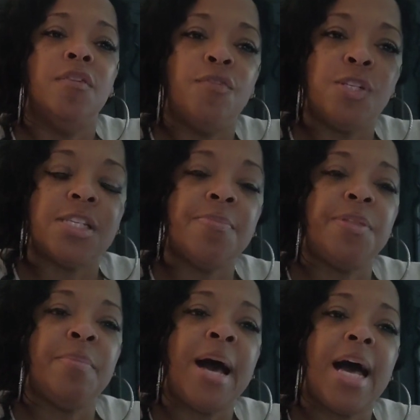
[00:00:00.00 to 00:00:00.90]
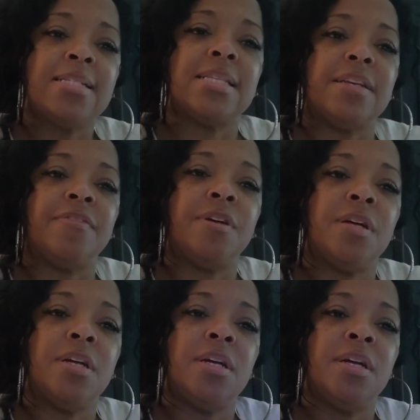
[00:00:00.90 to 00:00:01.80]
for something positive.
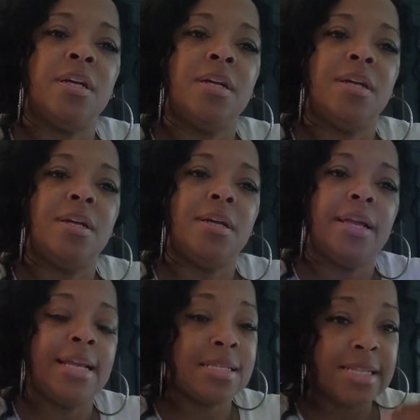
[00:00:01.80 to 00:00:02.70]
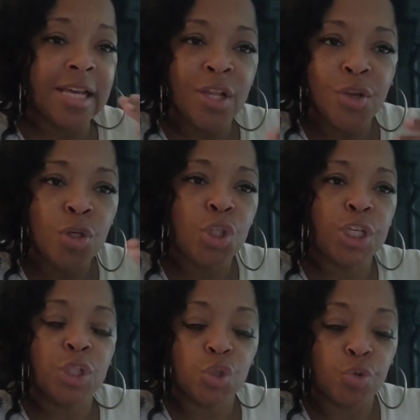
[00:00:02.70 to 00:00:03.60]
Instill in your
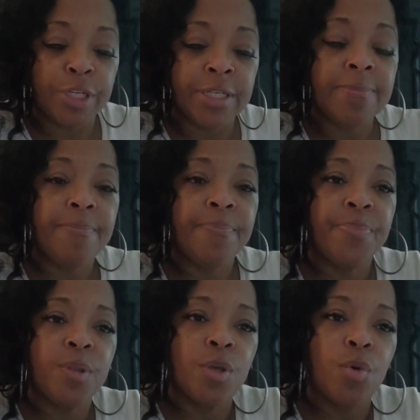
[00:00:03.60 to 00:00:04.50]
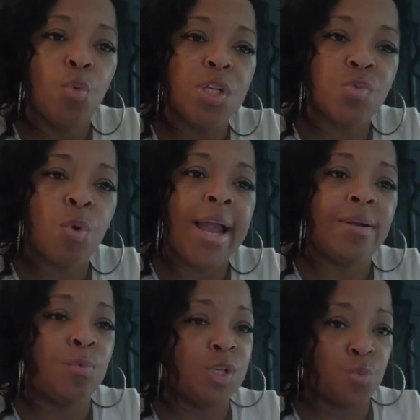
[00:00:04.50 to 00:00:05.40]
children what's
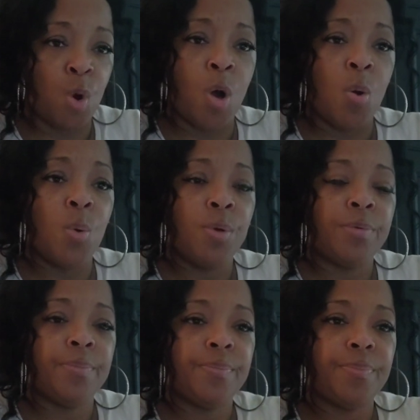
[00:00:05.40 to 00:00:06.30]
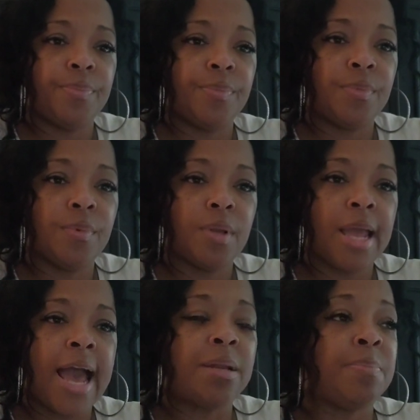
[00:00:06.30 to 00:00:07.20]
right, what's wrong,
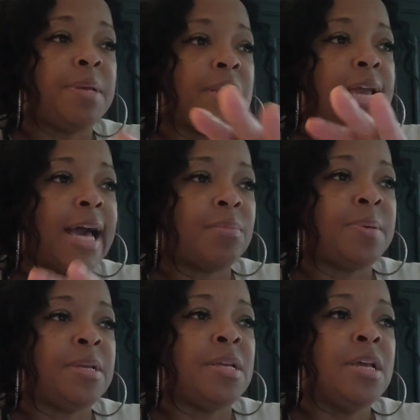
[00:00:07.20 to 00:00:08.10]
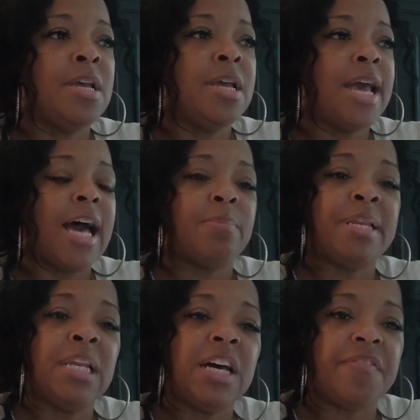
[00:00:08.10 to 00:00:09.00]
how to be
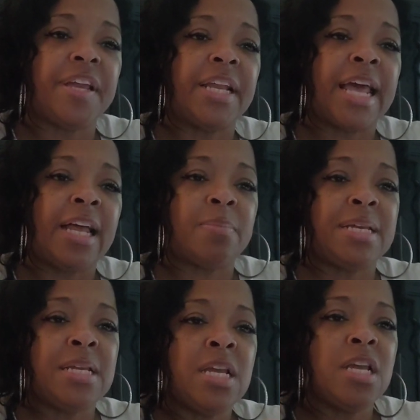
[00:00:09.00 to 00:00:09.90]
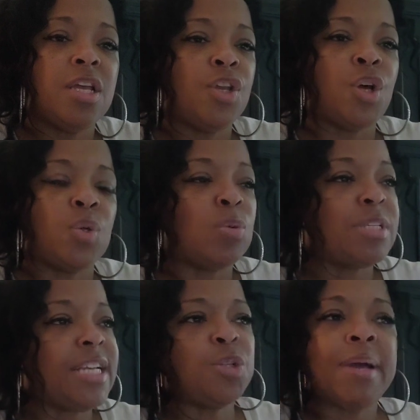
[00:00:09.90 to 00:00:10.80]
loving, how to be, don't
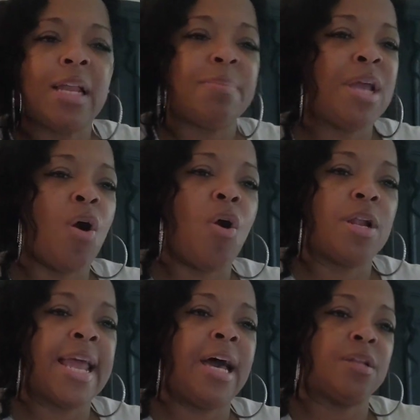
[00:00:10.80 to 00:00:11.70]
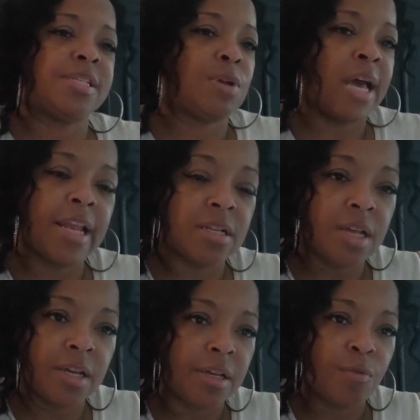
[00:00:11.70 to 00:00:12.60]
teach them how to be hard and how
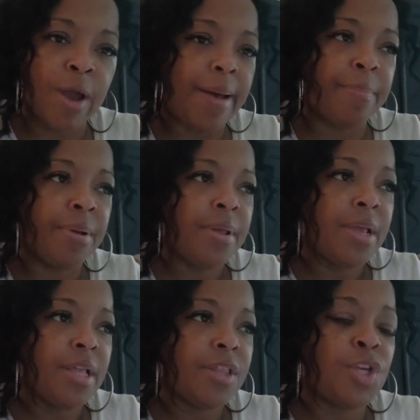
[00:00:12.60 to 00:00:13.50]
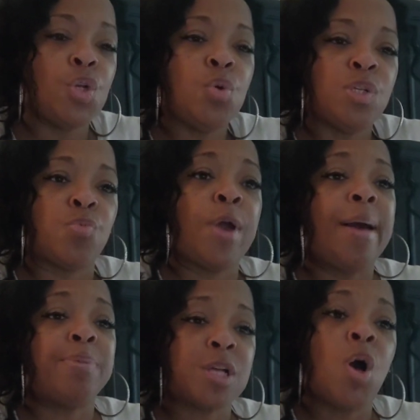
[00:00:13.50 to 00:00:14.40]
to rap the newest
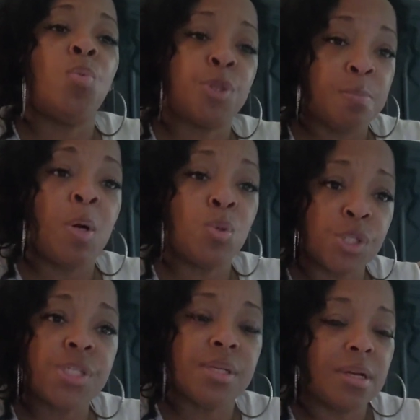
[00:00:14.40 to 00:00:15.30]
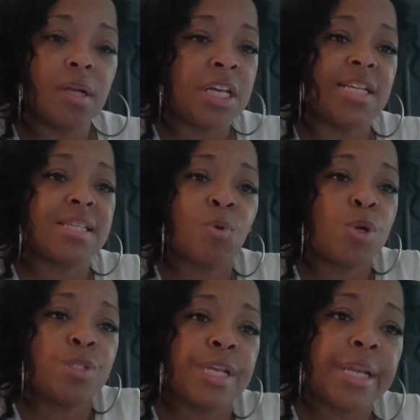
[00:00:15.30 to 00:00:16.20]
rap song with the most cuss
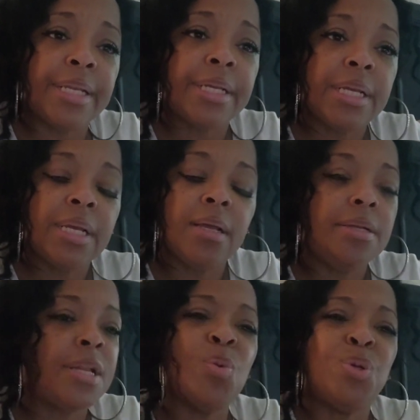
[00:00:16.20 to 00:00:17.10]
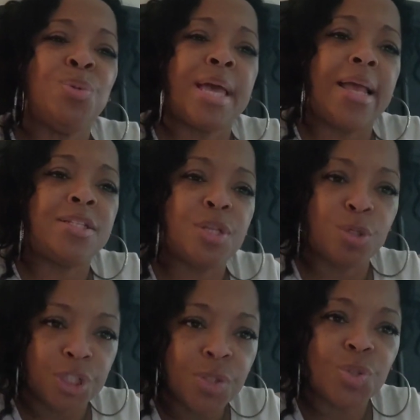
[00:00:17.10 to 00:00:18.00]
words in it. Don't do that to your
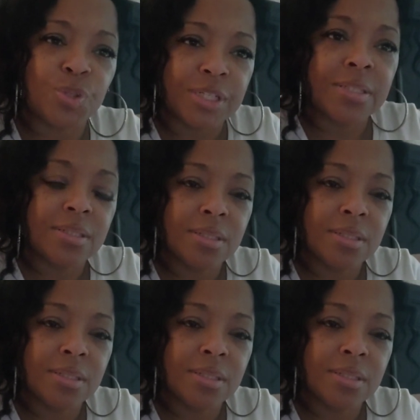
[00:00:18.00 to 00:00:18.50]
children.